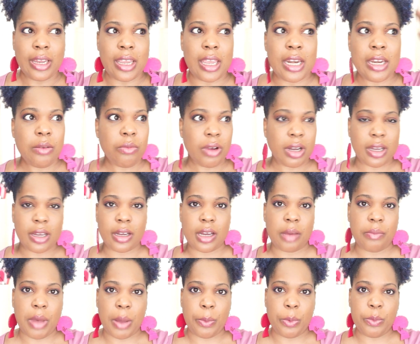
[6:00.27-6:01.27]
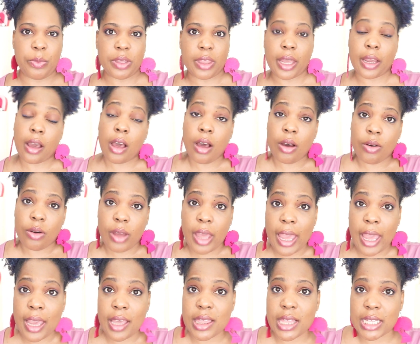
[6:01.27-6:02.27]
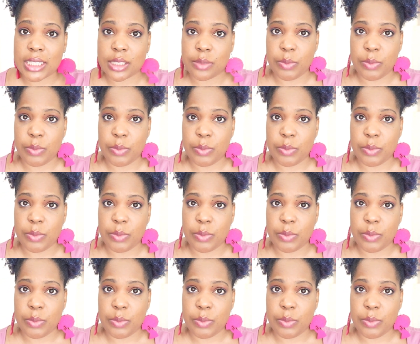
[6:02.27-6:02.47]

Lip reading: anyone can come up and be like, oh, hey, that's